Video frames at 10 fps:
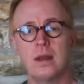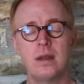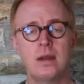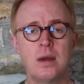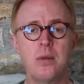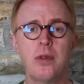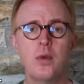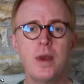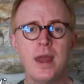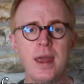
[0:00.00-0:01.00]
Number
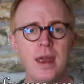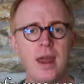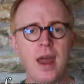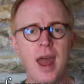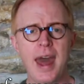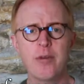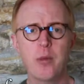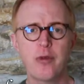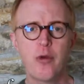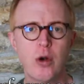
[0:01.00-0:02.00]
three, have a
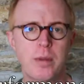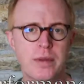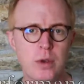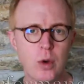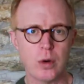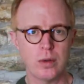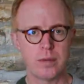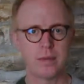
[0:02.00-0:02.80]
performance goal.